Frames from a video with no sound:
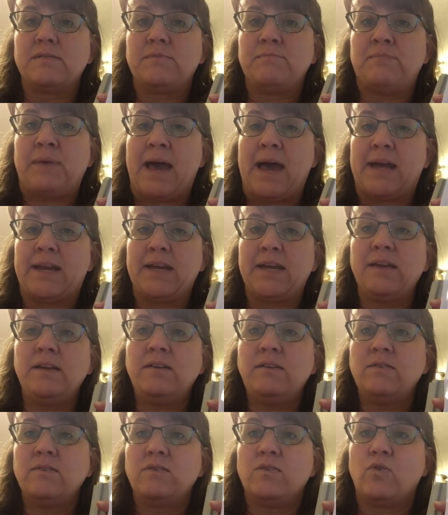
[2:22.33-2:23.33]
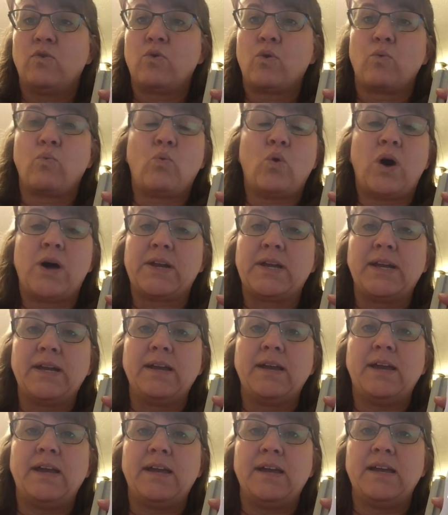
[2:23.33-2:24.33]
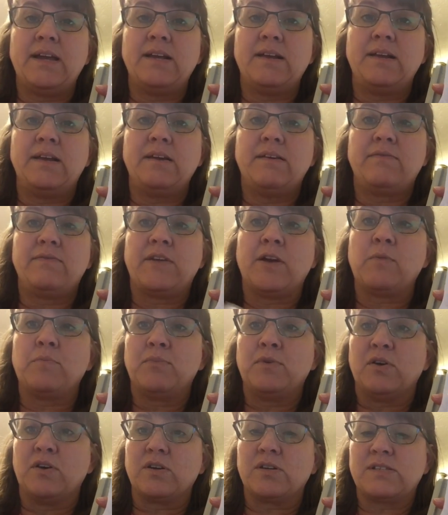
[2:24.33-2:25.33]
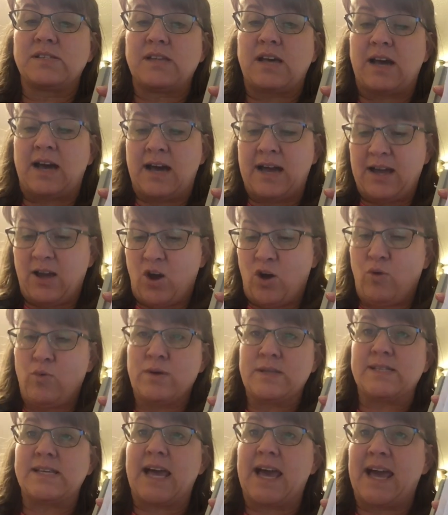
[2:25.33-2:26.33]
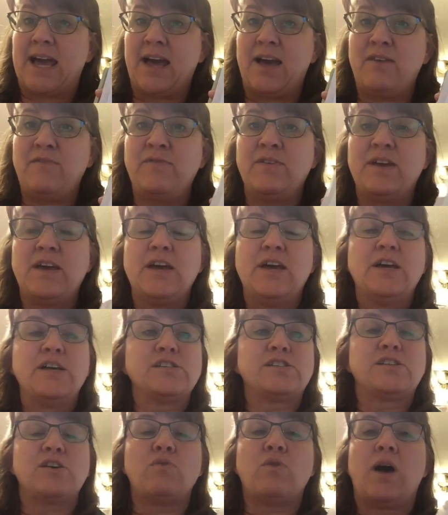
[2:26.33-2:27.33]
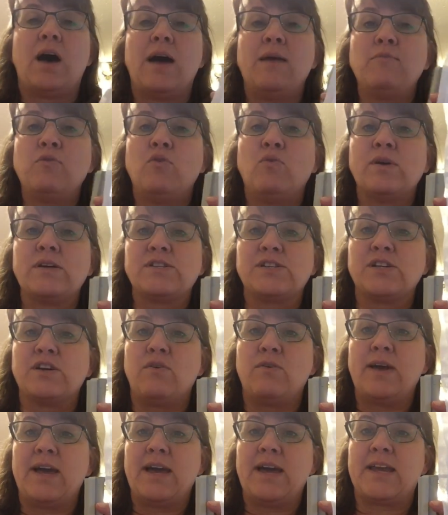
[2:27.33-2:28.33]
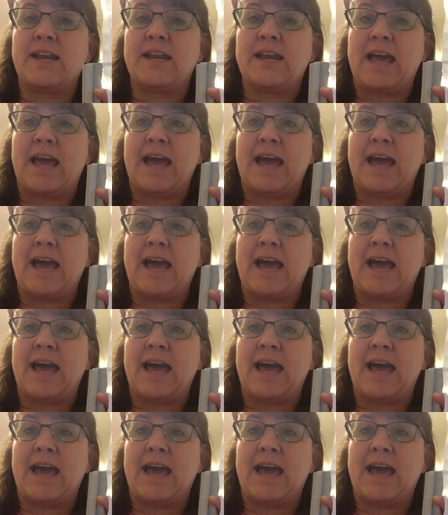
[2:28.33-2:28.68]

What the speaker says: batting or wadding in their books. I always have, so I'm going to go ahead and